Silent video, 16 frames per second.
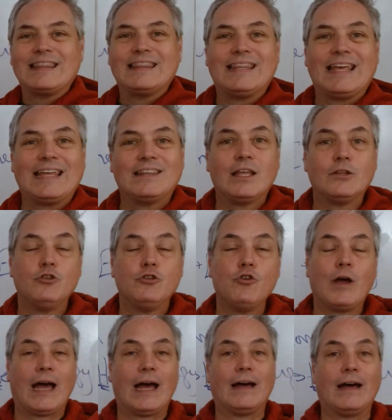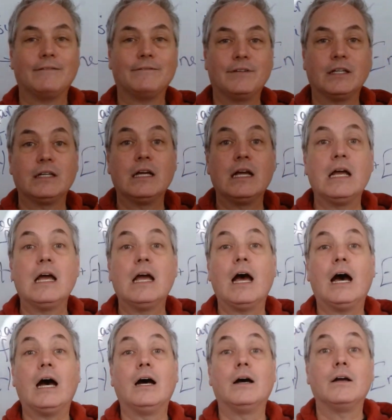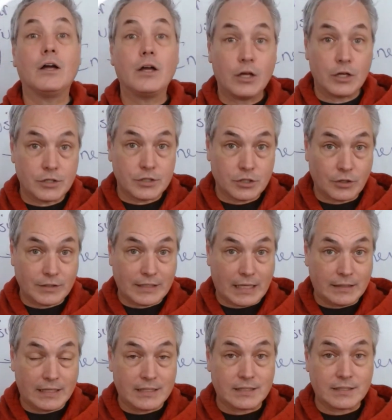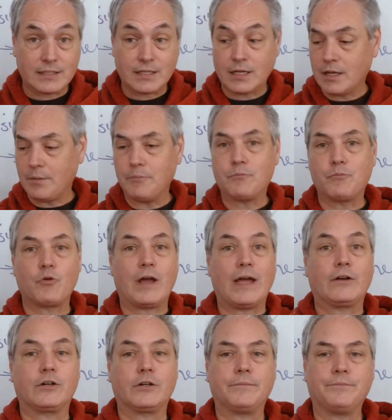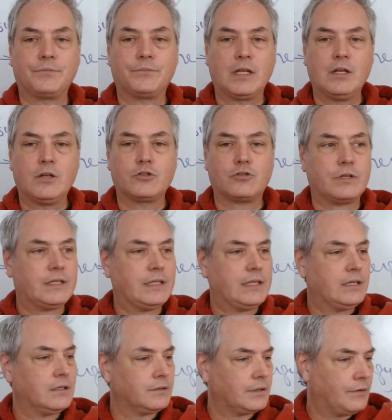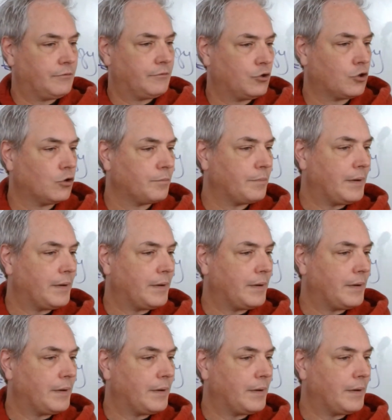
then you have a star that is brighter. So here, if you go